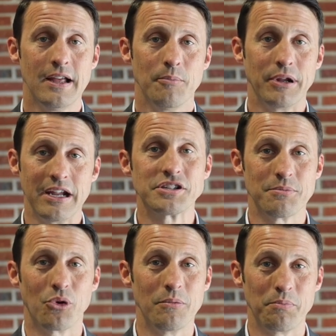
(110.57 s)
But here's the
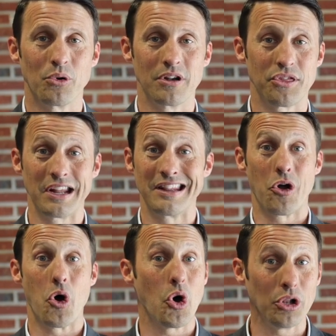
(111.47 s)
more important thing that
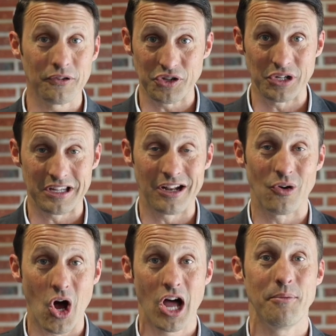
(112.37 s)
all of you need to know.
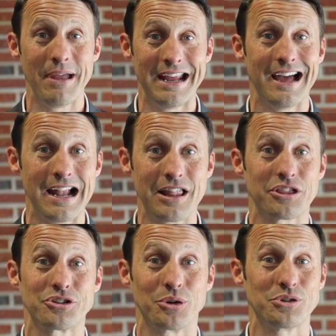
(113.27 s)
On May
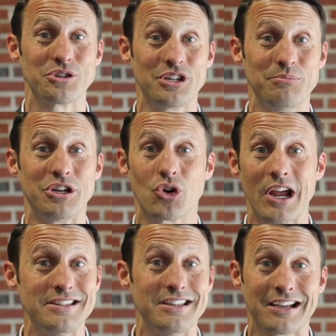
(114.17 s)
9th, church is going to be
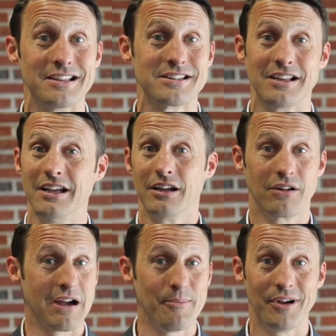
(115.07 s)
crazy because
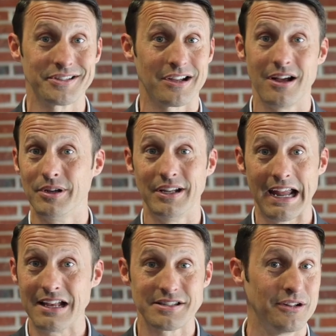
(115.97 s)
grandma's coming,
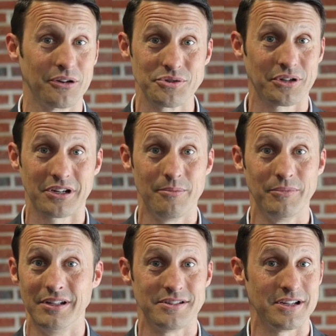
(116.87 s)
aunts and uncles are
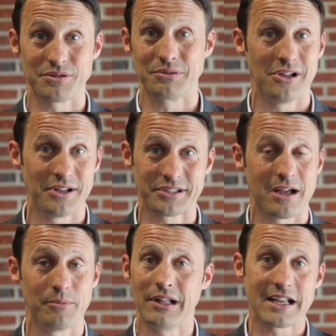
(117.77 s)
coming, sister-in-law's
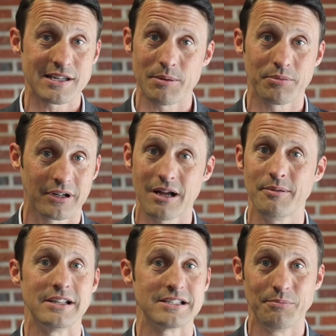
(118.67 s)
coming, lots of people are
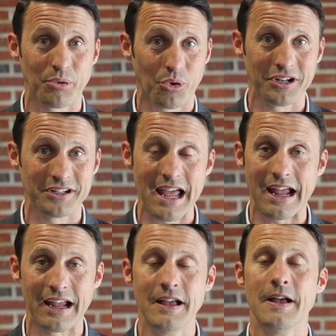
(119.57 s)
coming. It's an important day.